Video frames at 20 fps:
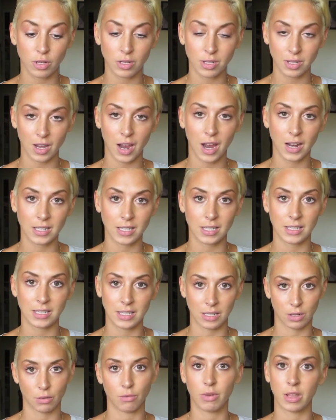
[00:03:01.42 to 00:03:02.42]
decide
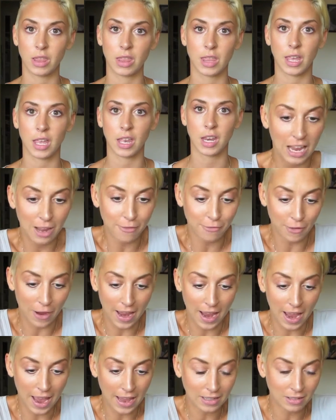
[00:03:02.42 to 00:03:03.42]
to deal with it. If I
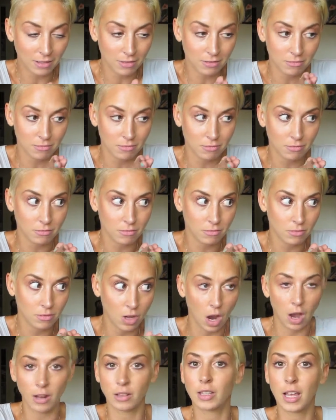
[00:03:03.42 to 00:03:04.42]
hadn't
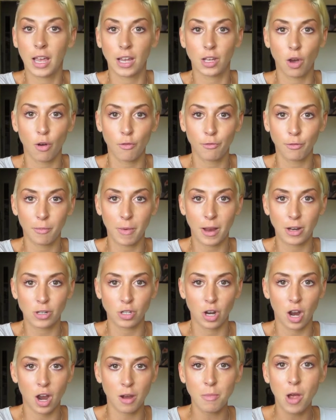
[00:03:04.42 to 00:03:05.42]
gotten let go from my
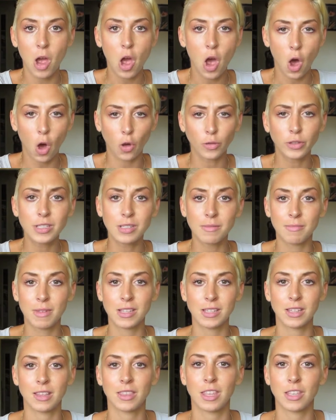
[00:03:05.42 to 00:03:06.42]
job, all these
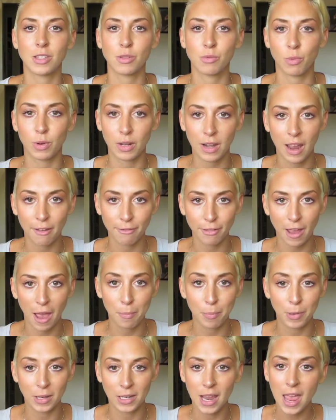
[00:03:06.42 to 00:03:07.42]
amazing things wouldn't have
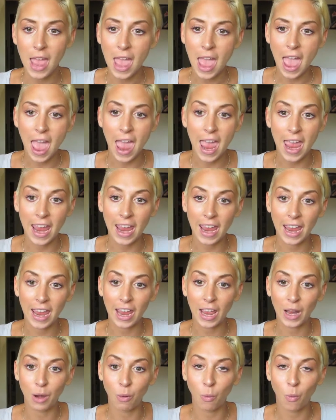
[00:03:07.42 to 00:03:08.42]
happened.
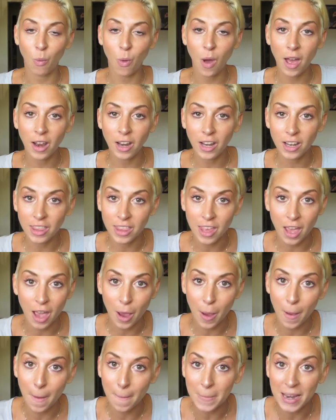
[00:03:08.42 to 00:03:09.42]
And one of the
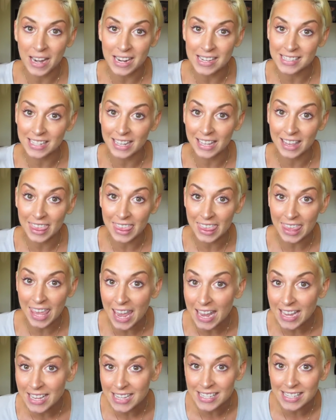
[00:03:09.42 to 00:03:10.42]
amazing
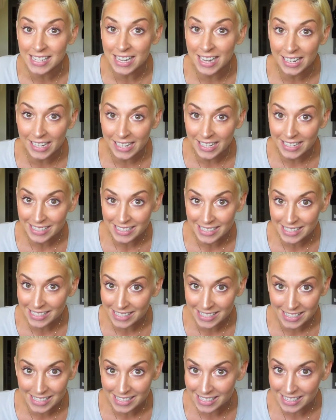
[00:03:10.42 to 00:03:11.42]
things
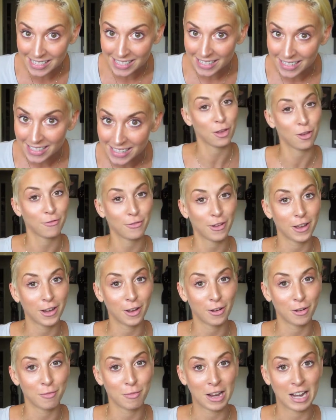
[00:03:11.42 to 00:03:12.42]
is, you'll find
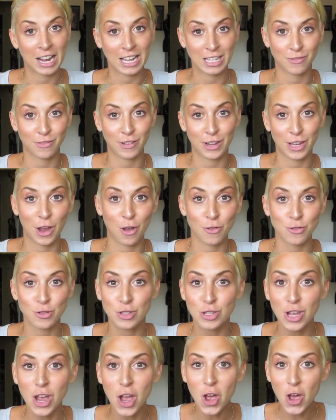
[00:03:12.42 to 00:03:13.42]
out in my next video.
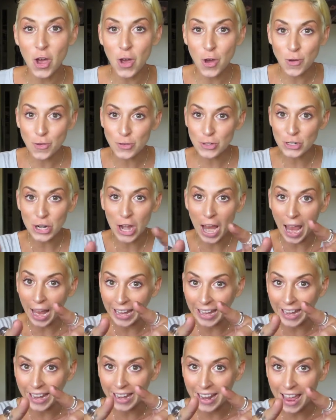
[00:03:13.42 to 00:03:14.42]
So check
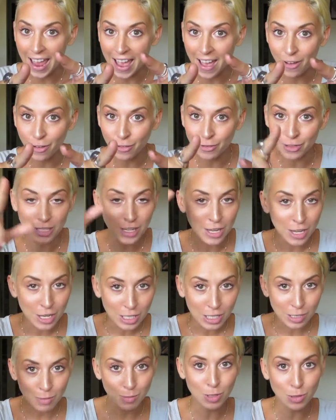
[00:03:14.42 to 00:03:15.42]
it out.
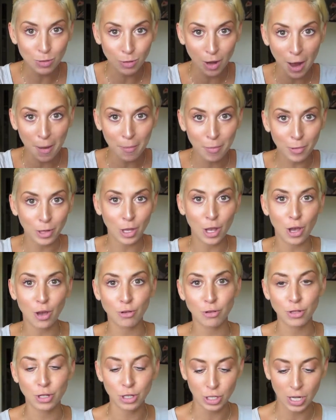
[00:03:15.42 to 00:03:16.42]
Subscribe
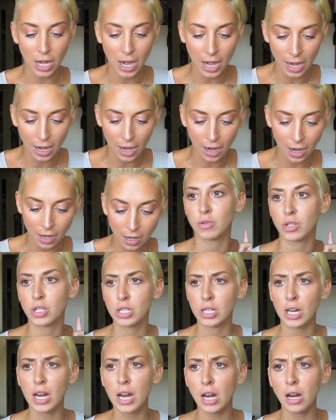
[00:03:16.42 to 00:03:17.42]
below, share
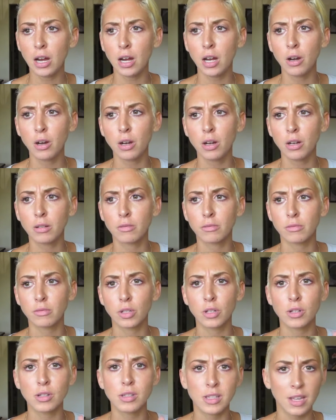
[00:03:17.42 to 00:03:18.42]

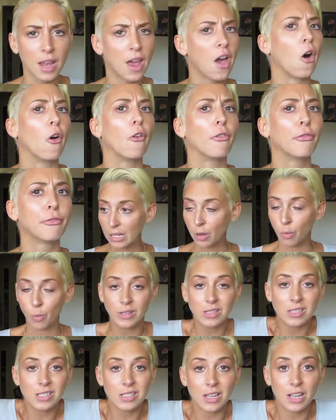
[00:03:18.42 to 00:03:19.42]
yourself.
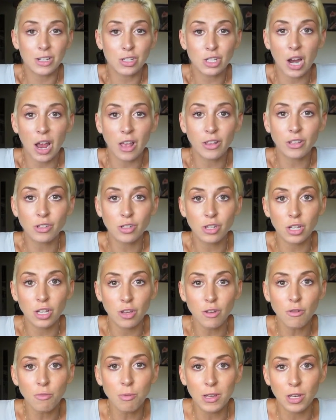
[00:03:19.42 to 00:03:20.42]
What's a challenge that
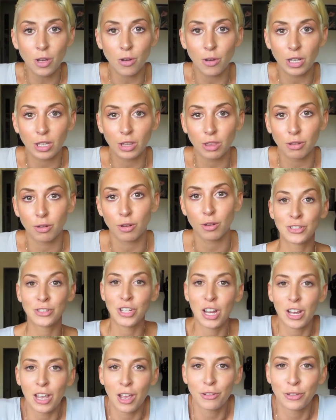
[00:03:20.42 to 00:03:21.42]
you've been going through?
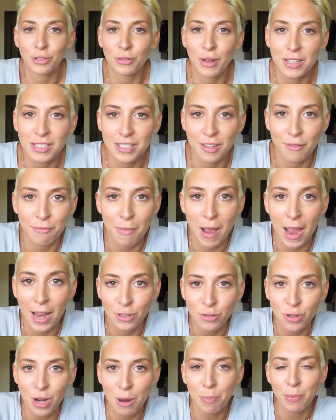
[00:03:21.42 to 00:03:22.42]
Check out the rest of my
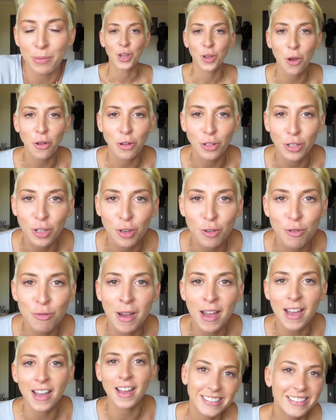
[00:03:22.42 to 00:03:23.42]
trip. Go to
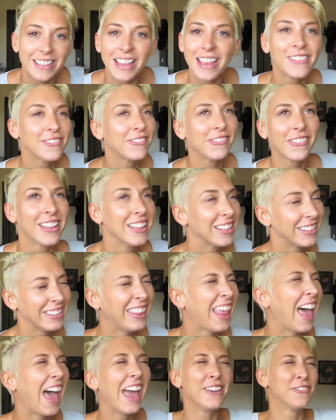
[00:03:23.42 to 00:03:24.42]
Cuba, live
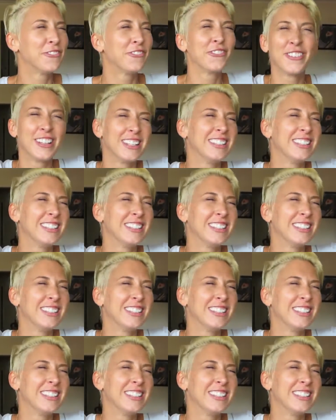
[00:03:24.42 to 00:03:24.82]
life